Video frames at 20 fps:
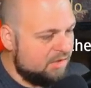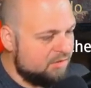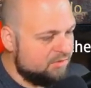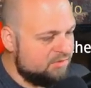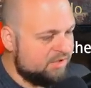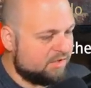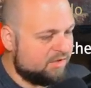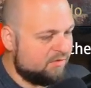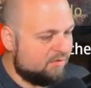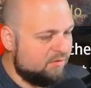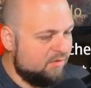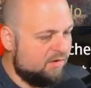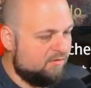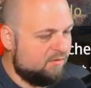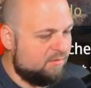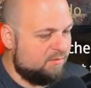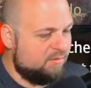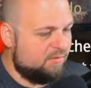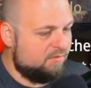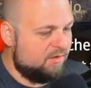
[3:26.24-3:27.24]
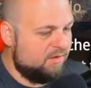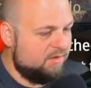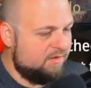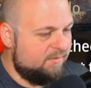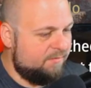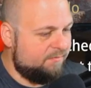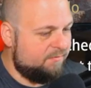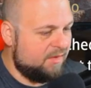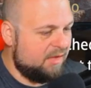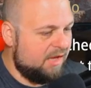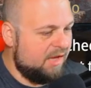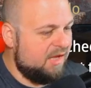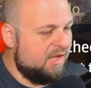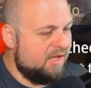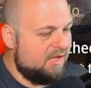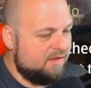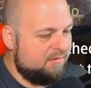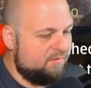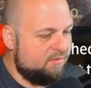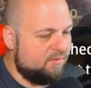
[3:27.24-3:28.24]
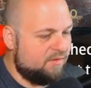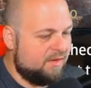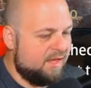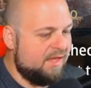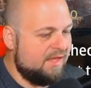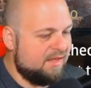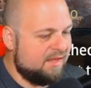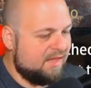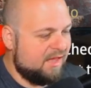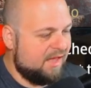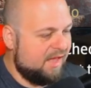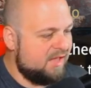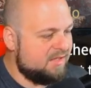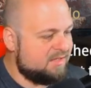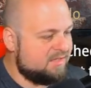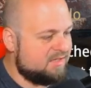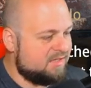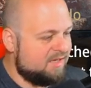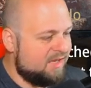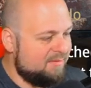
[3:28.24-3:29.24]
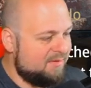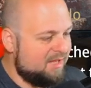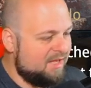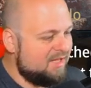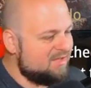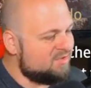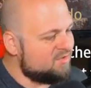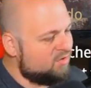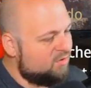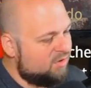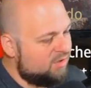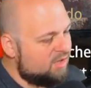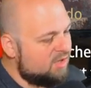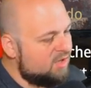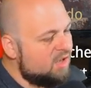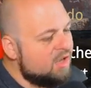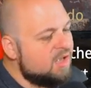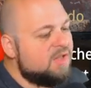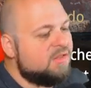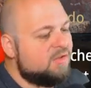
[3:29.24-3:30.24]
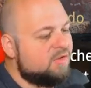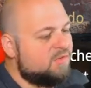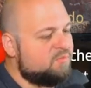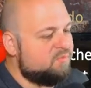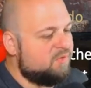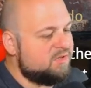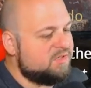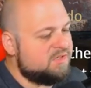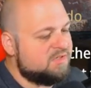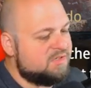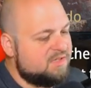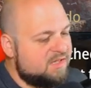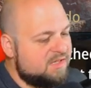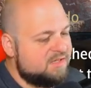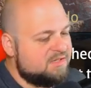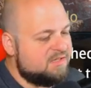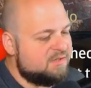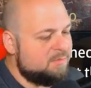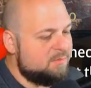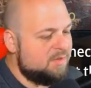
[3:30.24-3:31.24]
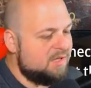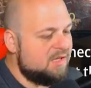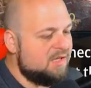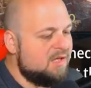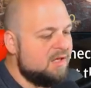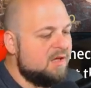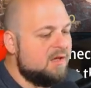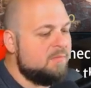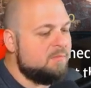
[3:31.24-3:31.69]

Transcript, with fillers: Go check the creek for me, will you? And if you can, catch, I mean, escort those precious things to me.